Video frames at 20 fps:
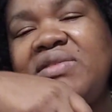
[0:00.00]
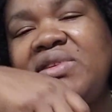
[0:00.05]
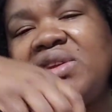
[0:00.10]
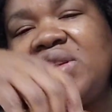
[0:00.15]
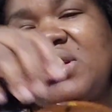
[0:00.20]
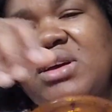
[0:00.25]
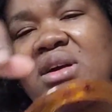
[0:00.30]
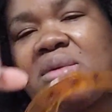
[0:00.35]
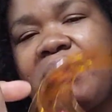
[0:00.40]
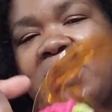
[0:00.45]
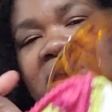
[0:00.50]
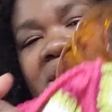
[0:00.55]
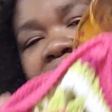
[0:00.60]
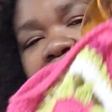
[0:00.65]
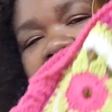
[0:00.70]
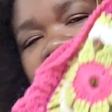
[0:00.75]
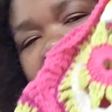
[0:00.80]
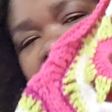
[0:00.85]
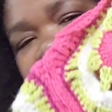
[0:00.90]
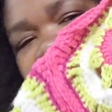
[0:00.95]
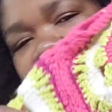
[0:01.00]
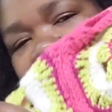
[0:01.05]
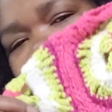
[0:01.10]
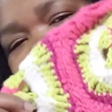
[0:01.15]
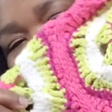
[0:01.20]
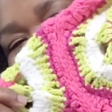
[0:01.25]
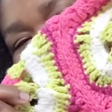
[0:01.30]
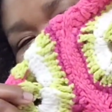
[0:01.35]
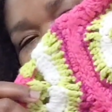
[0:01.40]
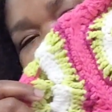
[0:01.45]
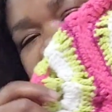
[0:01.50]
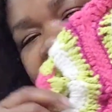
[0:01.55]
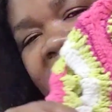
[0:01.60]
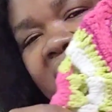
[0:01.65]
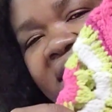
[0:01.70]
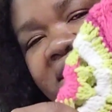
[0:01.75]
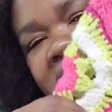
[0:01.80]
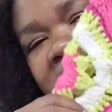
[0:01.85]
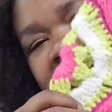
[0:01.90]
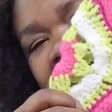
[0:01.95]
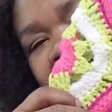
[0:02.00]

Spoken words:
it in a comment what you think would be a nice